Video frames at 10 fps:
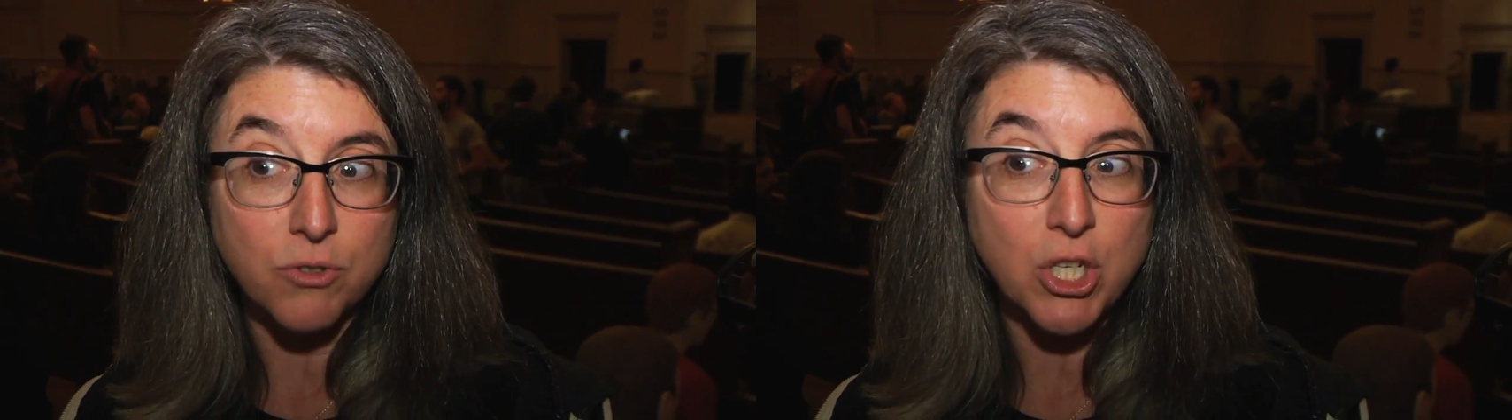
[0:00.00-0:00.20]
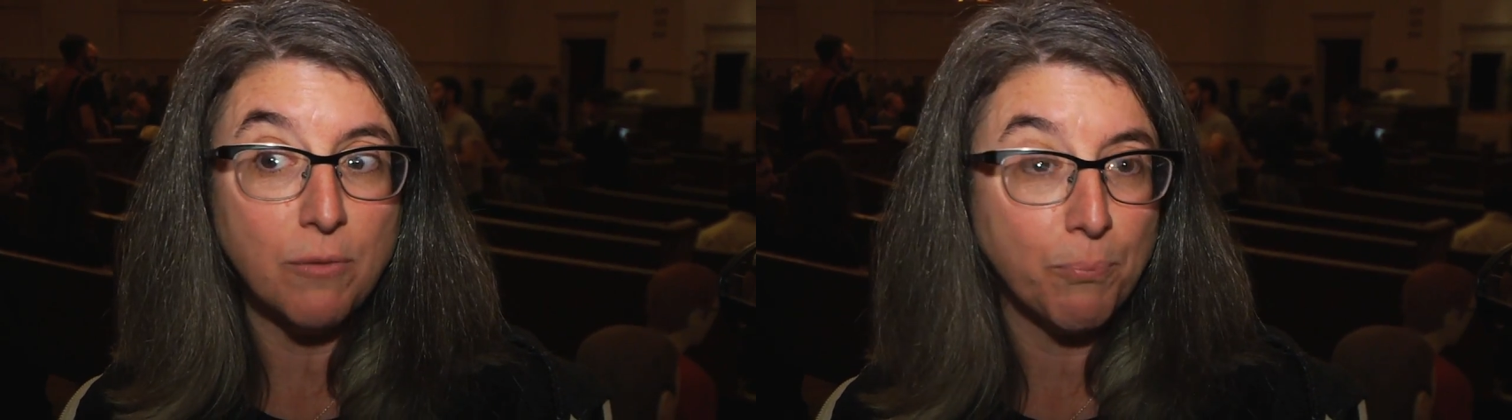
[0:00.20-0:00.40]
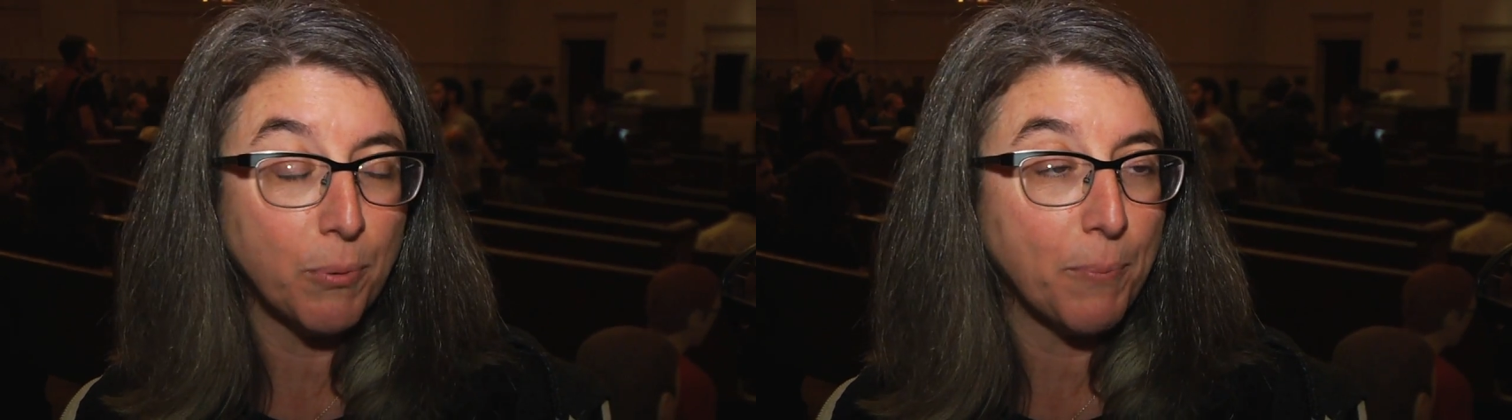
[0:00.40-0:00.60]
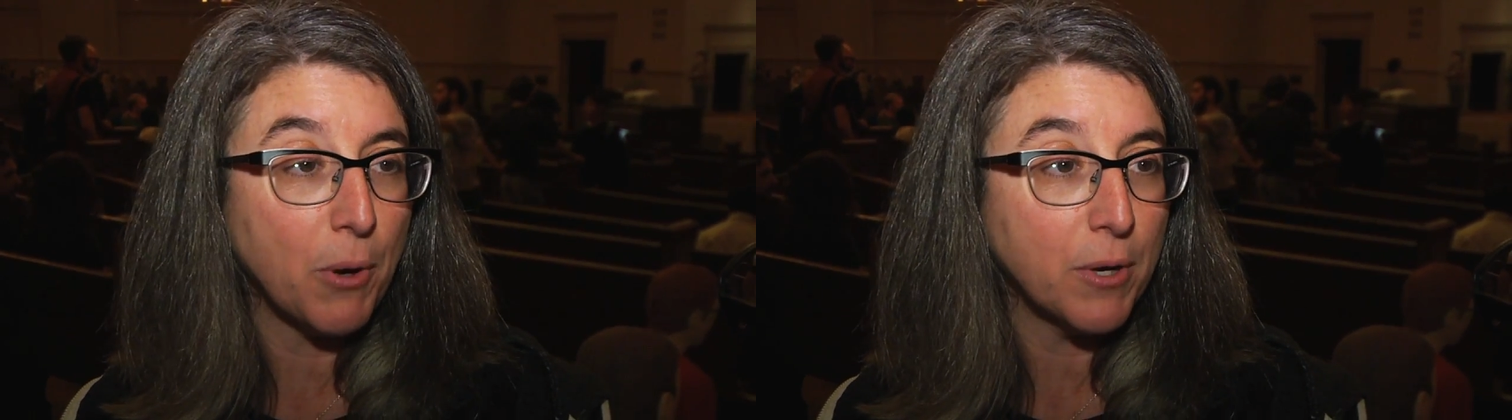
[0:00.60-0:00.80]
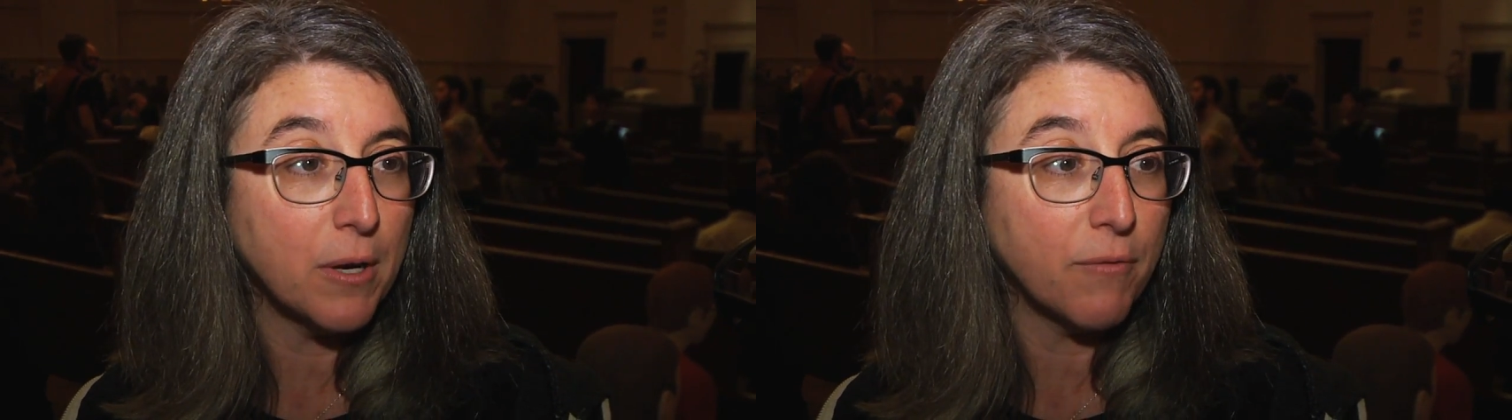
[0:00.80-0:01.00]
chief
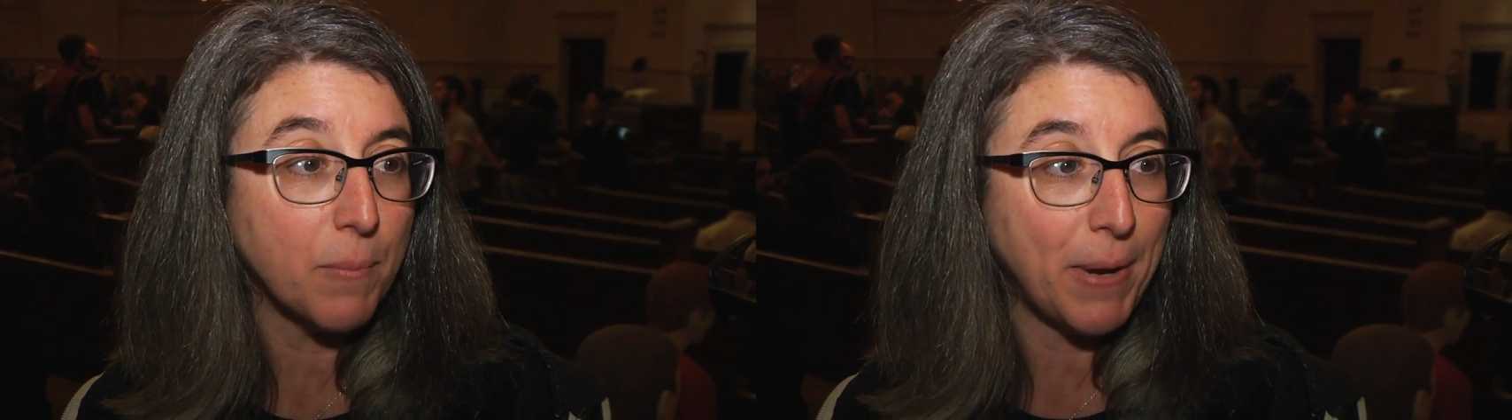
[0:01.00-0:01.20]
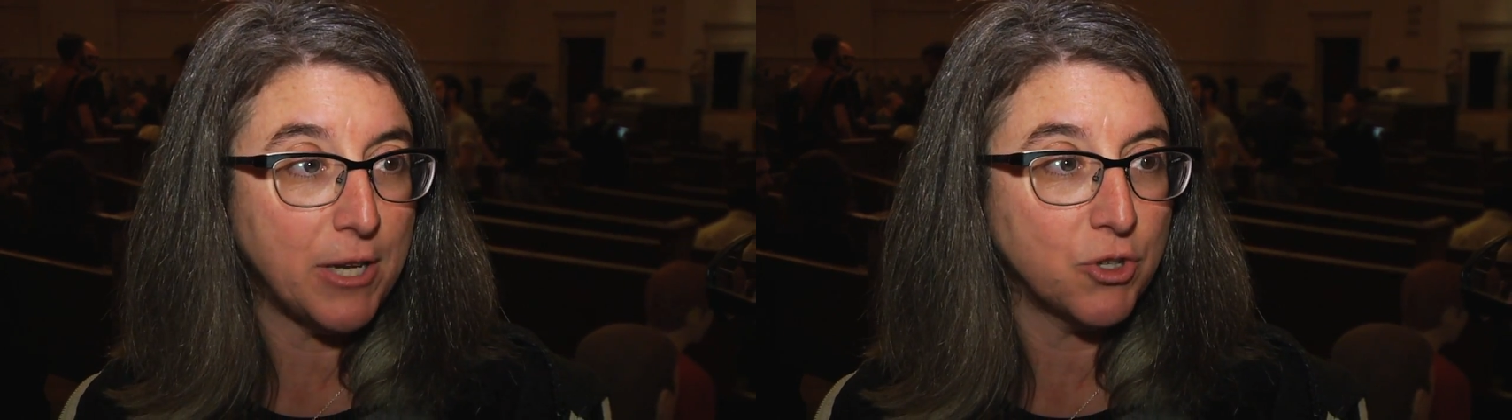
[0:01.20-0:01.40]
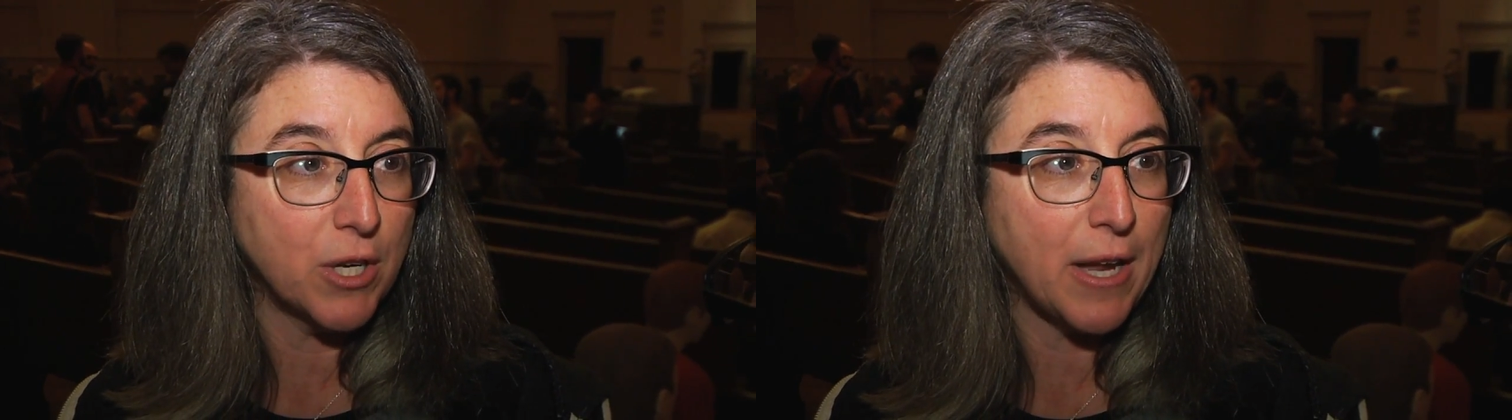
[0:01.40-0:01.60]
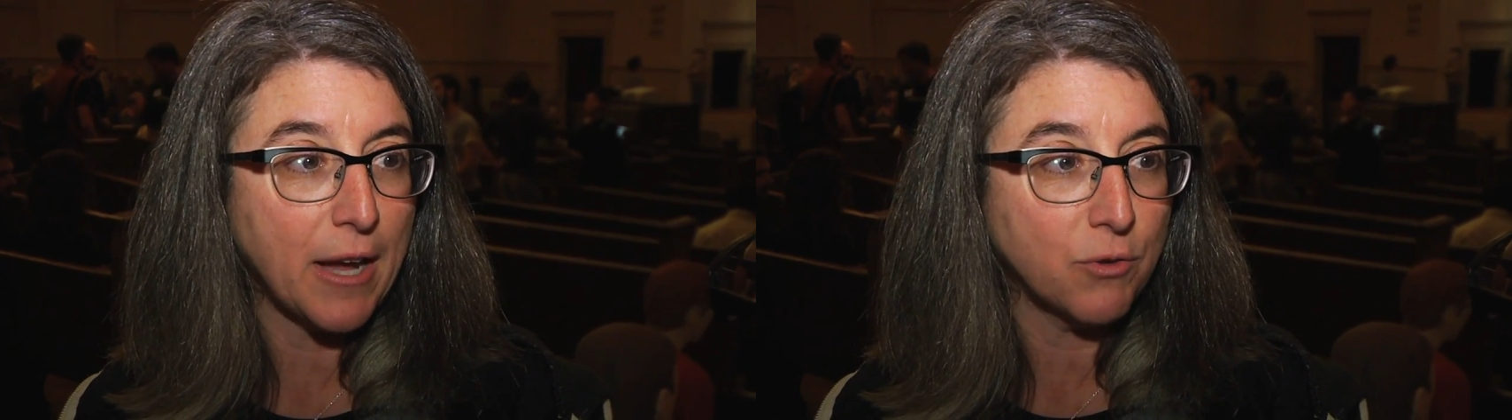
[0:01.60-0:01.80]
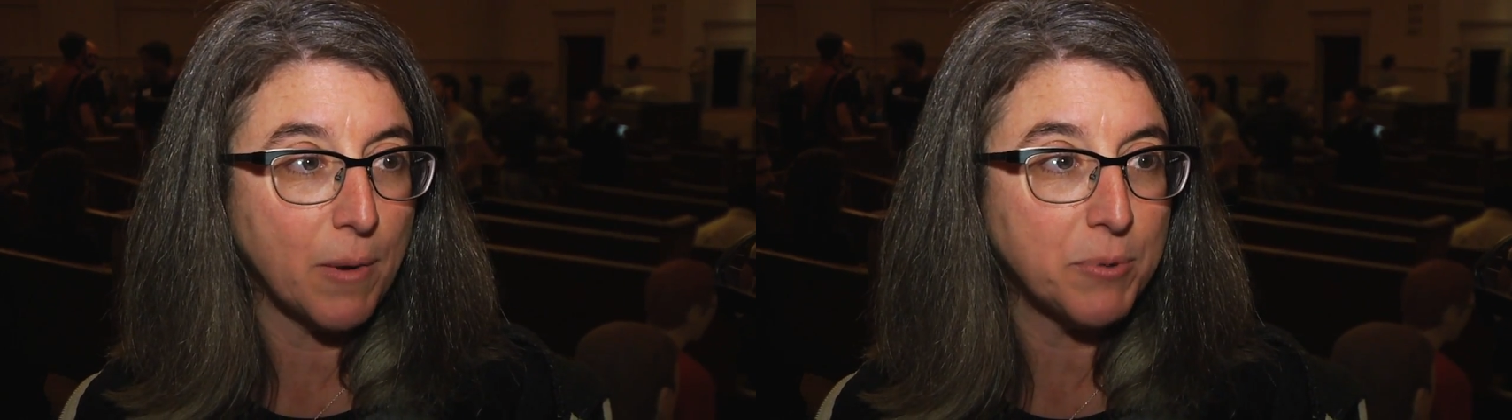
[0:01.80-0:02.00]
proponent of the Patriot
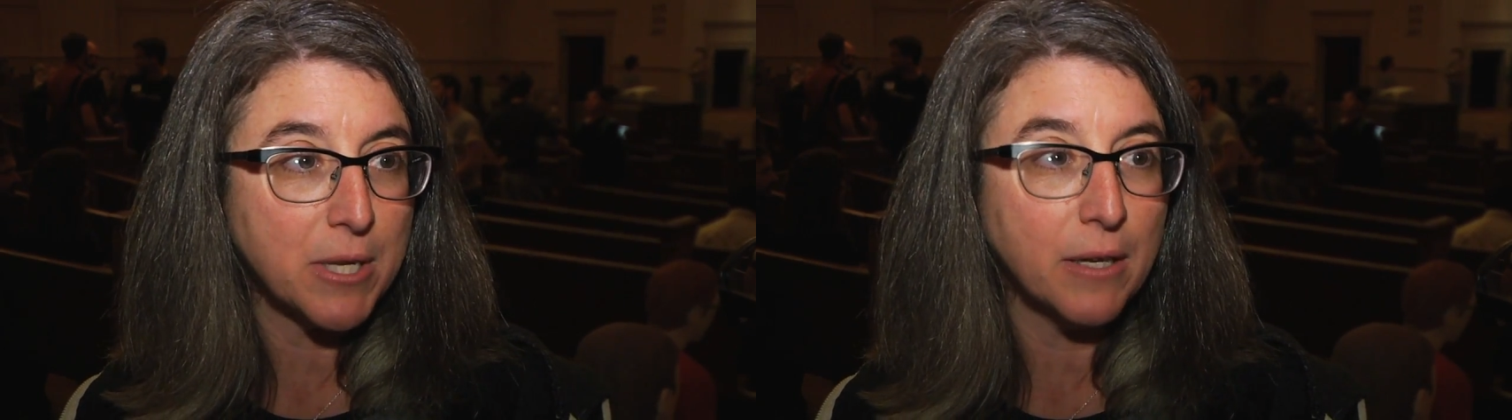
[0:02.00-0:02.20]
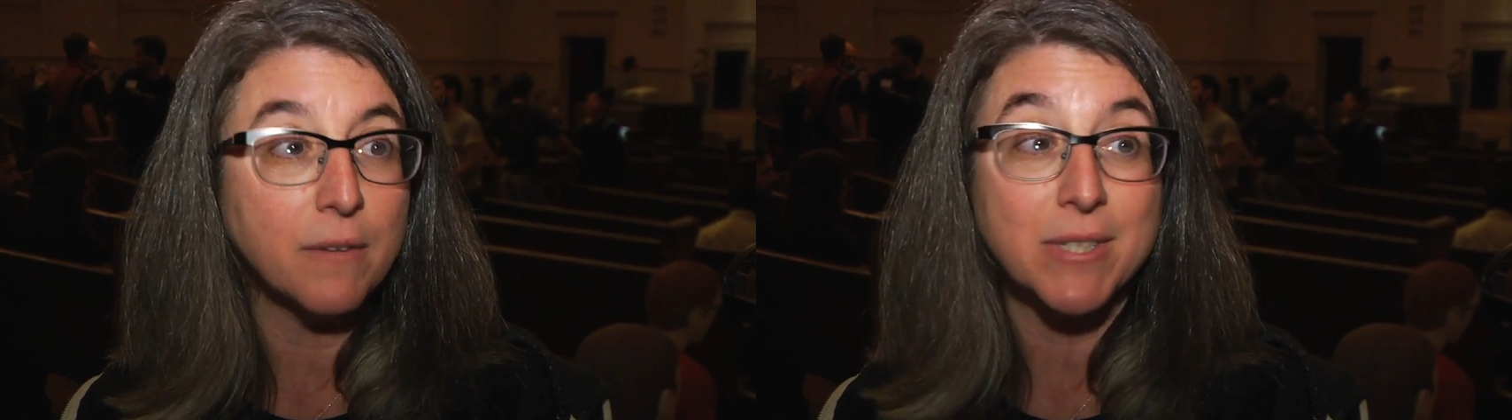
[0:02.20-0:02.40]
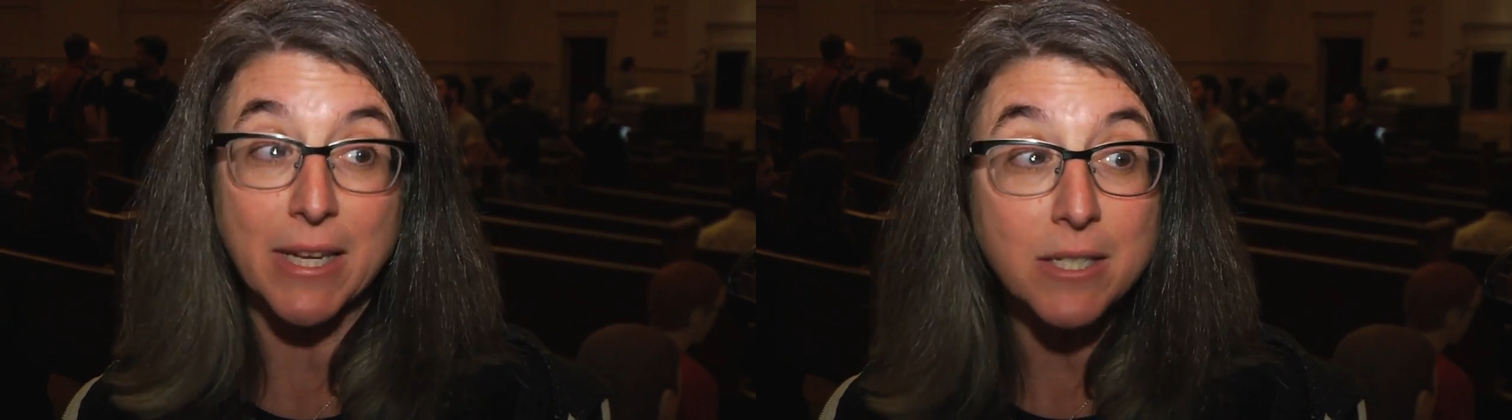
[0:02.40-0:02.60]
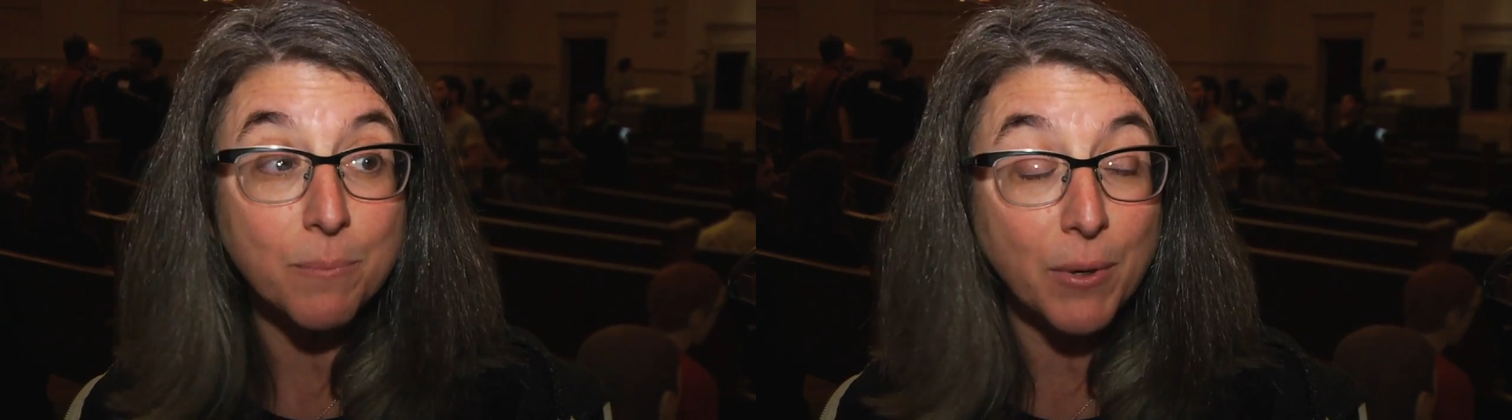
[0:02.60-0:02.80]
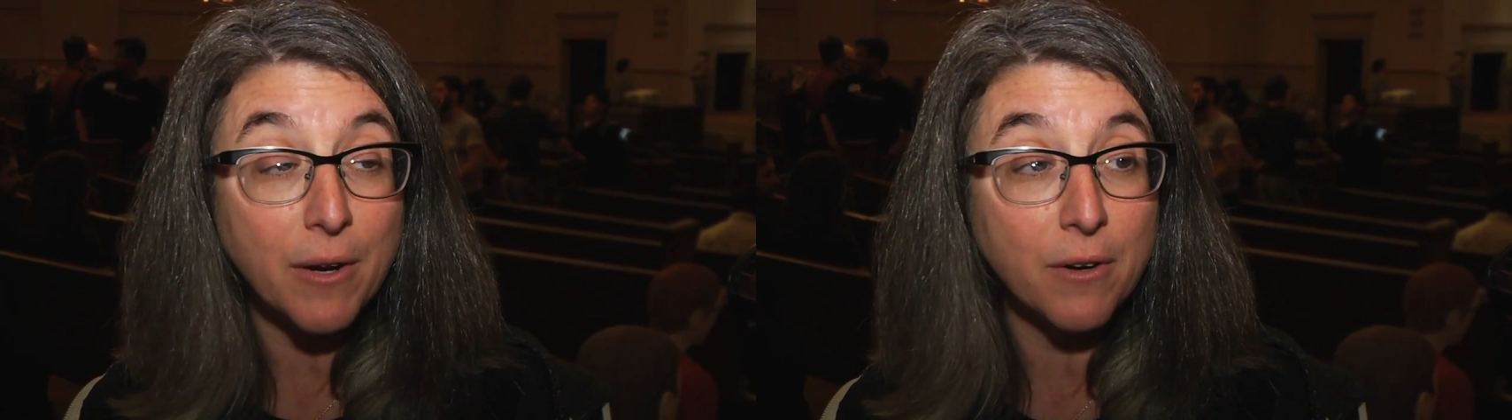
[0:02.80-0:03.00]
Act, Representative
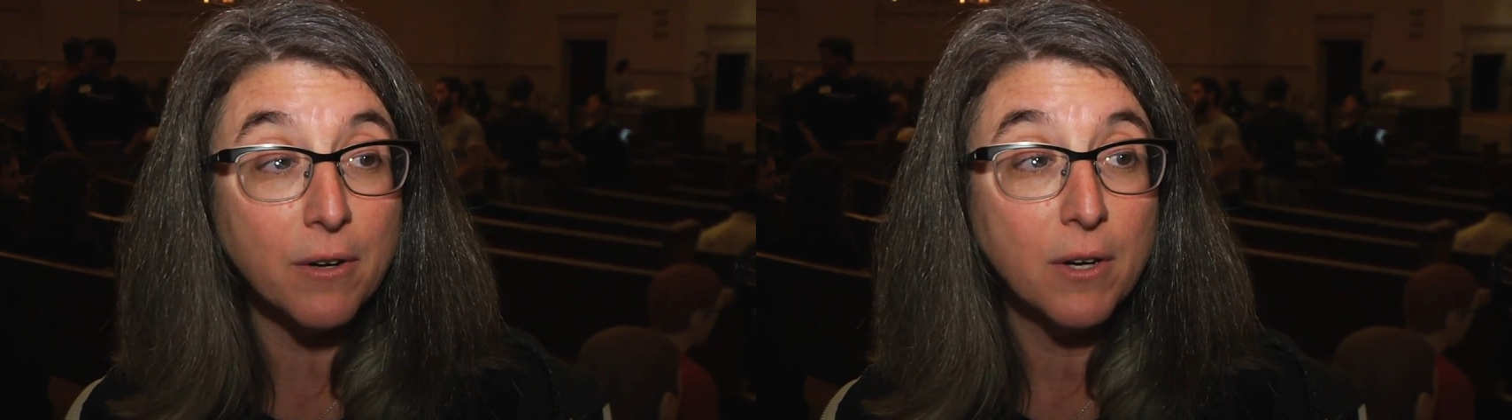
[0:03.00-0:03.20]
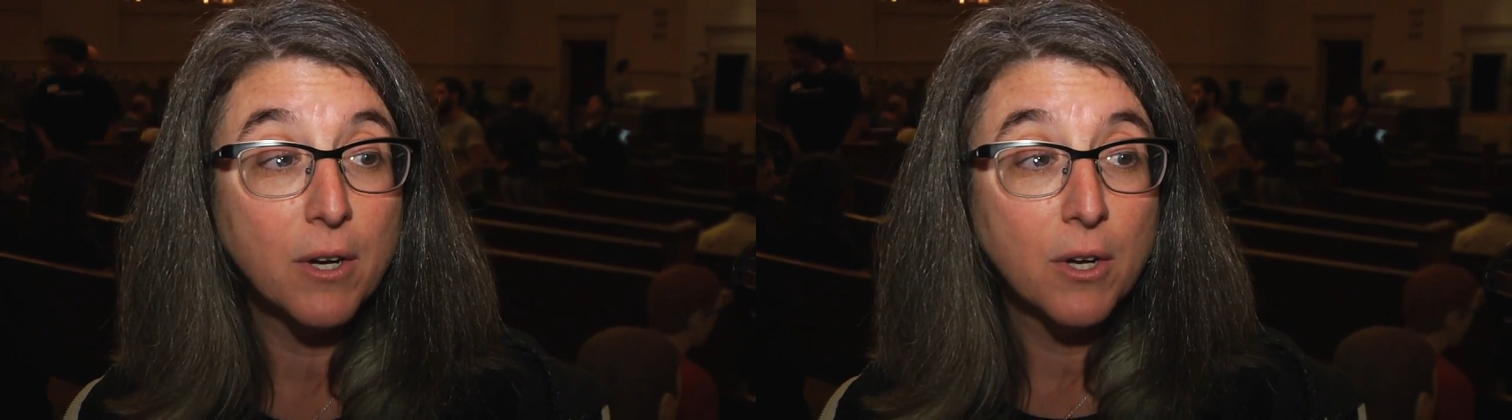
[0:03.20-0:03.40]
Sensenbrenner,